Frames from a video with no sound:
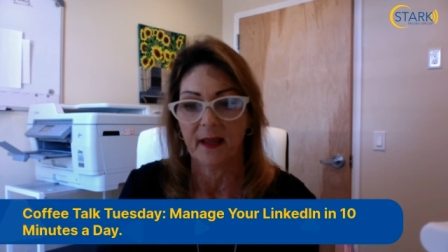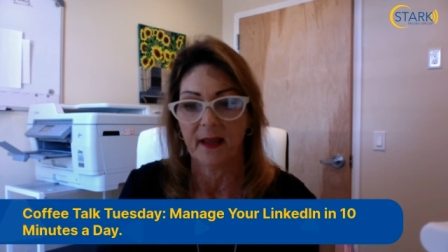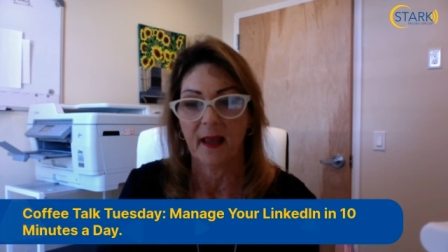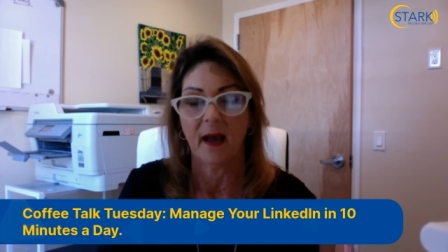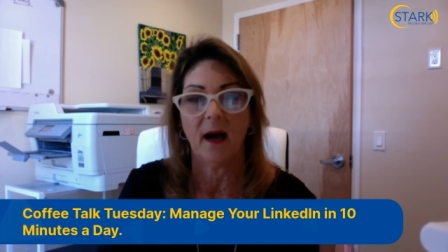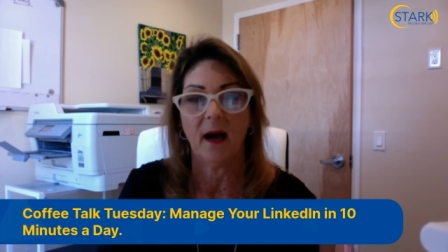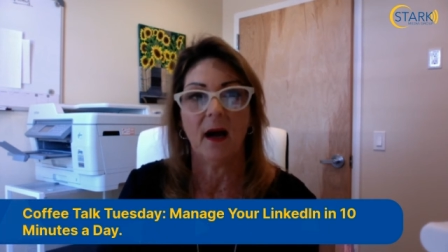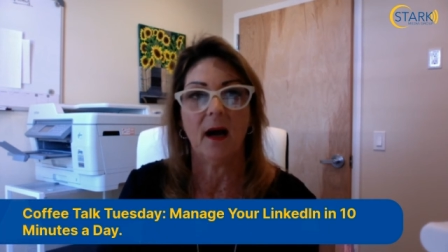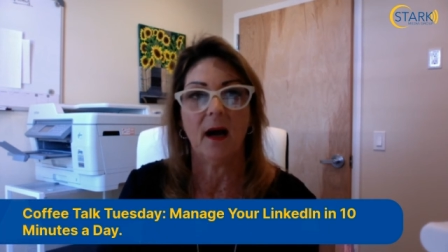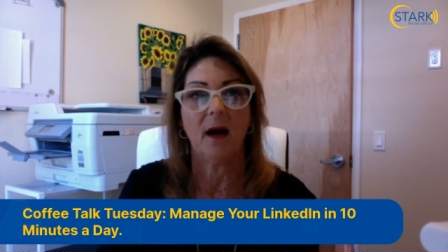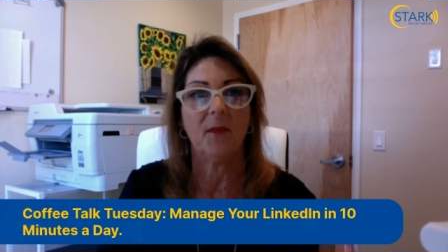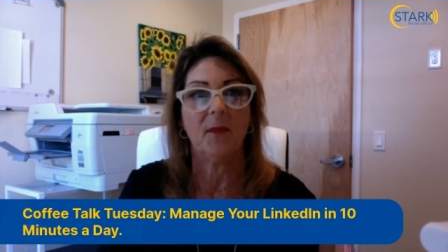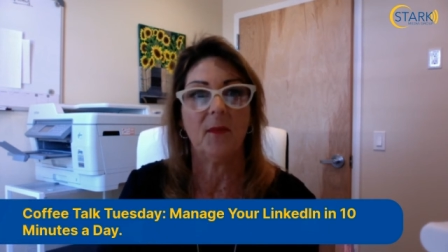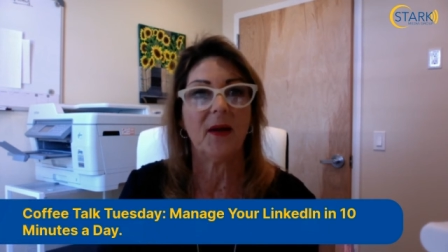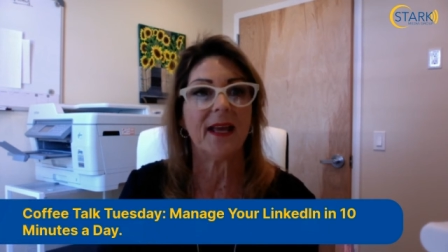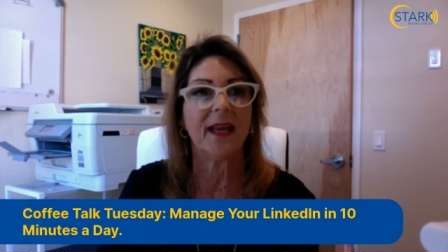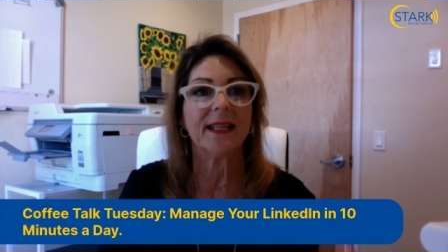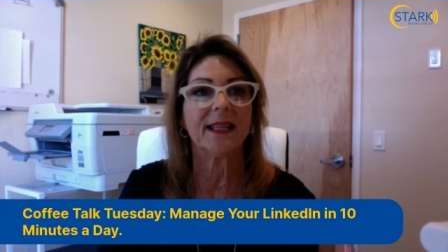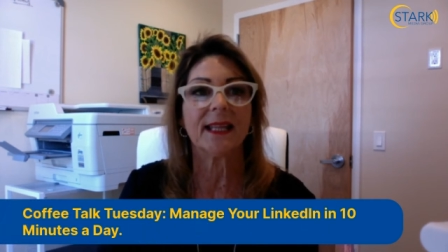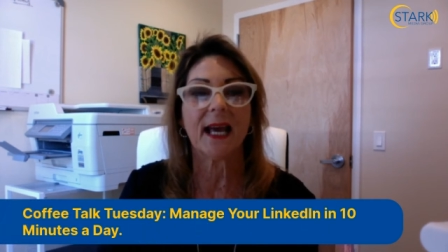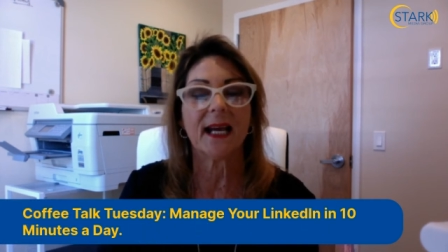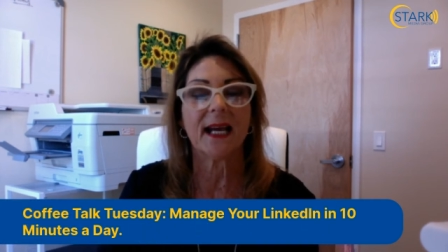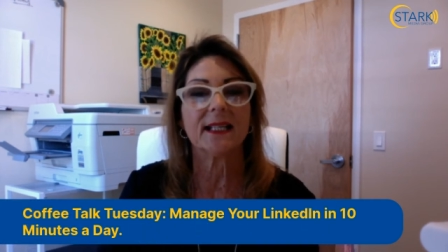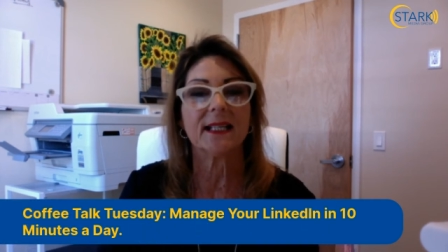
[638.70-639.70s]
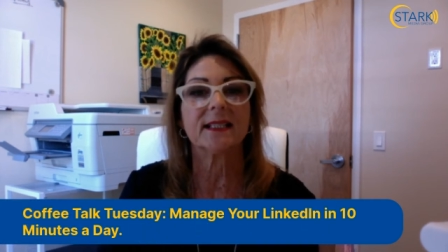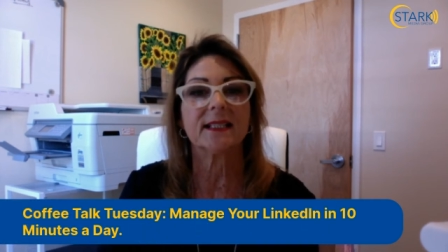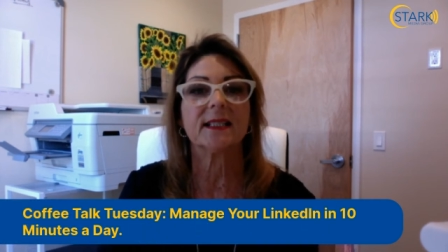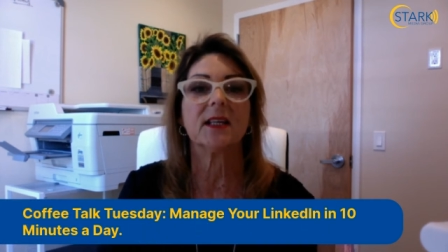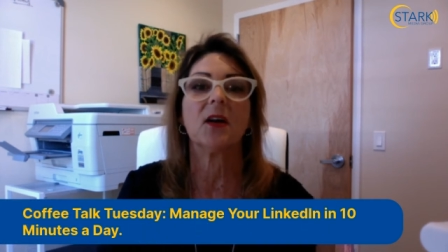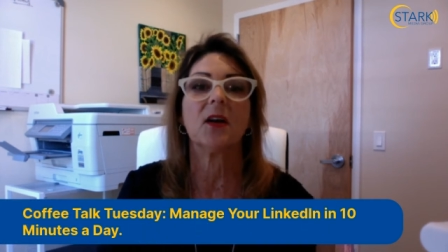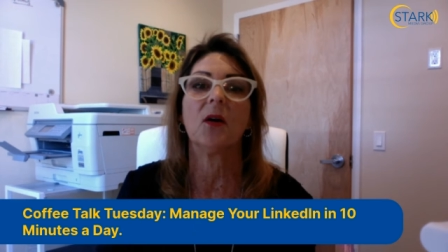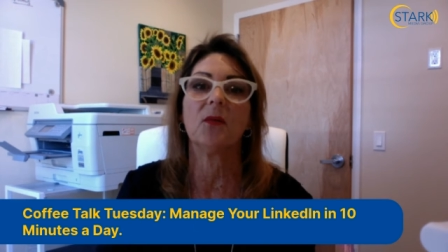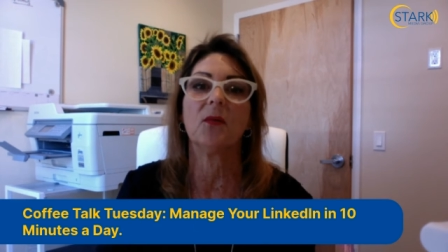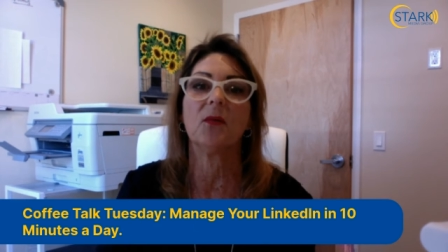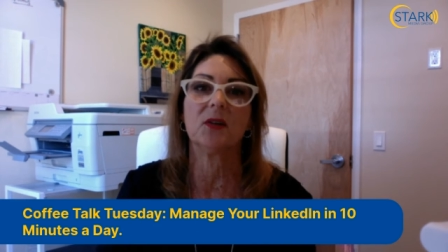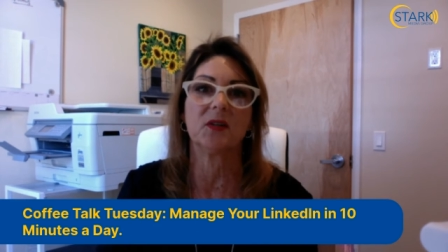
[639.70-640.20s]
Um, and lastly,
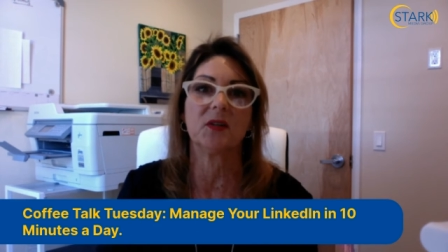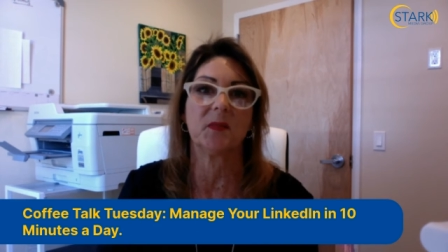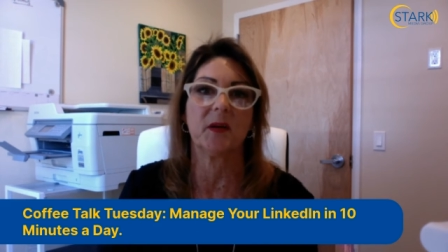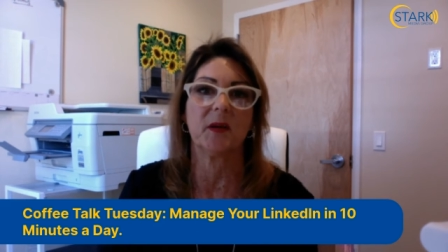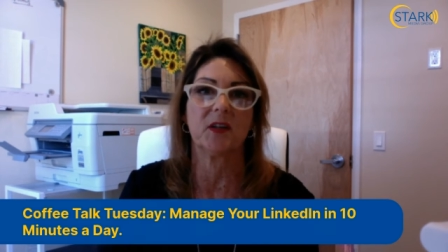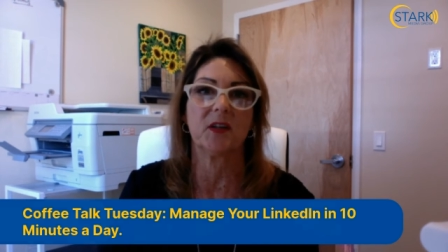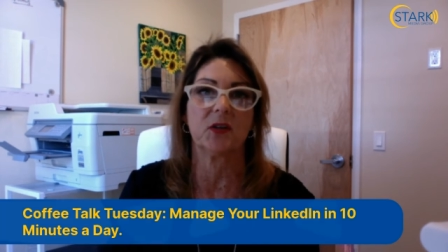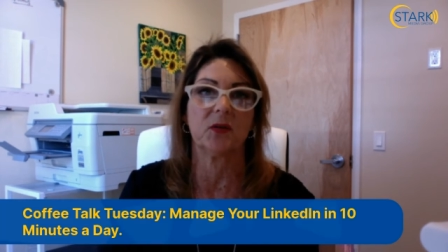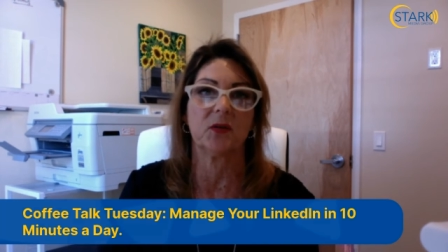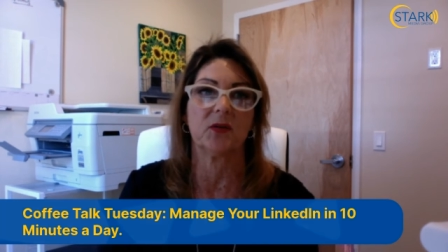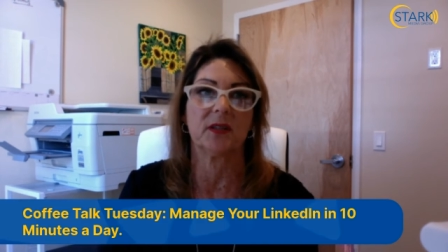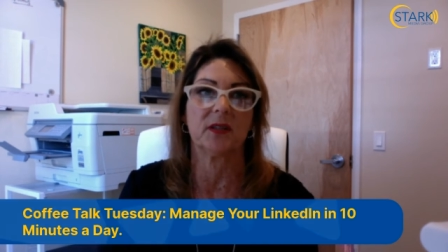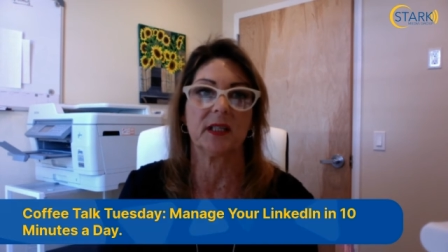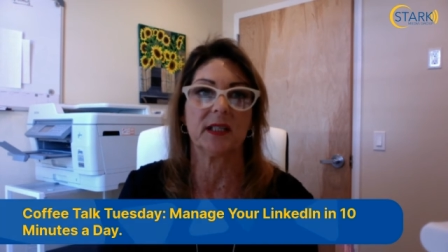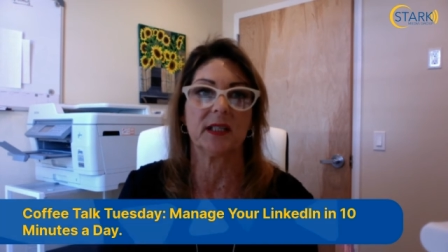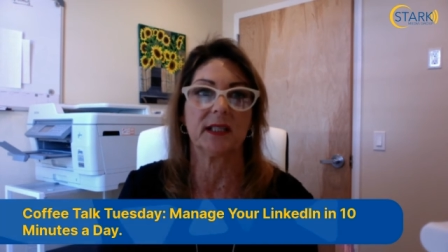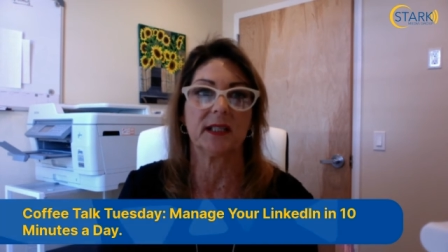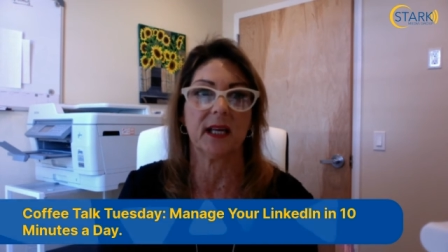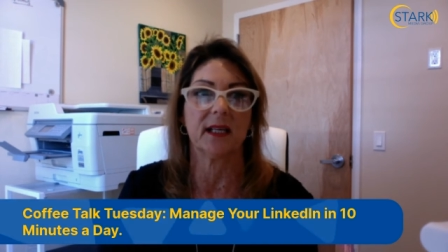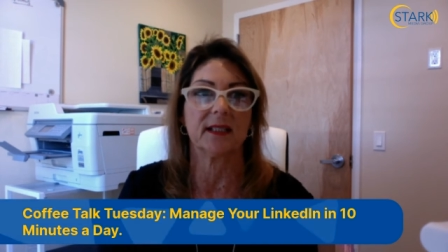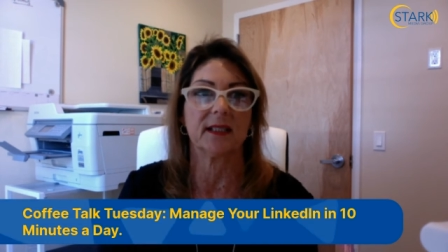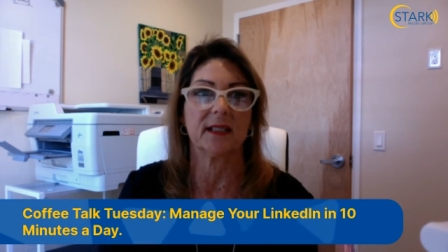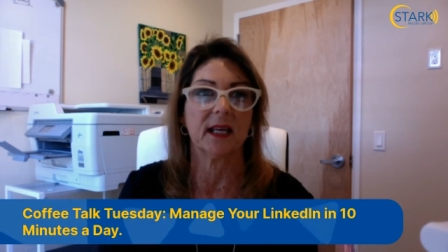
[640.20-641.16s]
always measure your success.